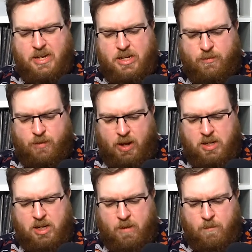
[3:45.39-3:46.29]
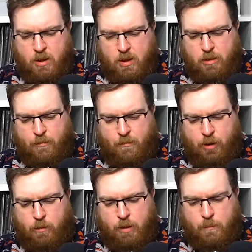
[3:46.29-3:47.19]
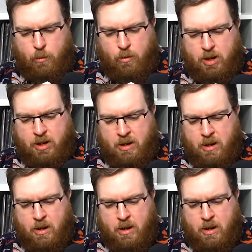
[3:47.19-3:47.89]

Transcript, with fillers: to find him the following morning